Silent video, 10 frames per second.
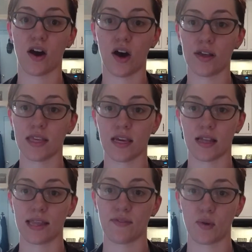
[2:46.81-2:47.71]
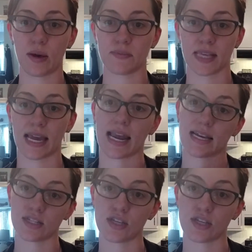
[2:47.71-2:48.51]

on the Young Living website as